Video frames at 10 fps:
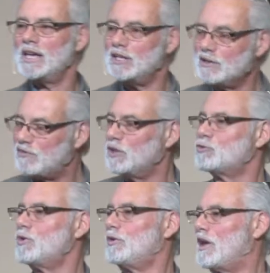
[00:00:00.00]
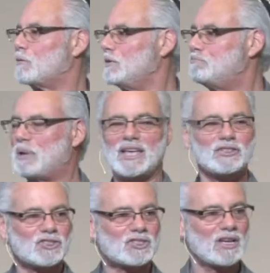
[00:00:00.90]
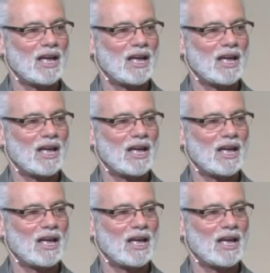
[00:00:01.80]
individual that repents